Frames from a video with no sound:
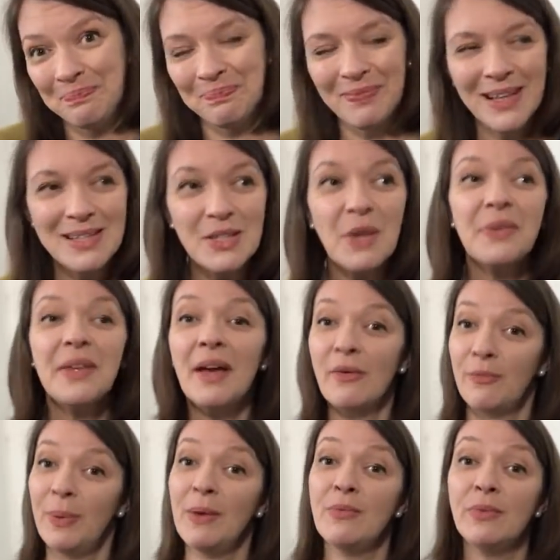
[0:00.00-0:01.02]
so they
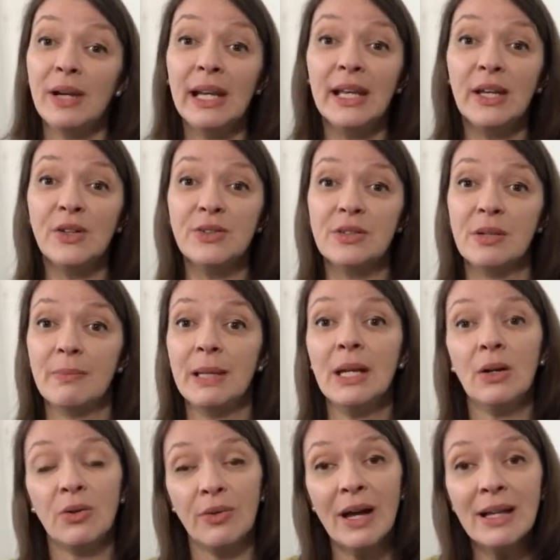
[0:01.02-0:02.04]
have been really good to me
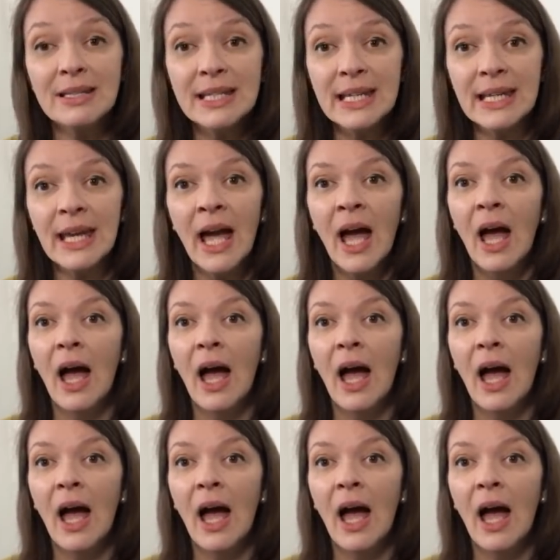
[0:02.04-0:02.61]
already.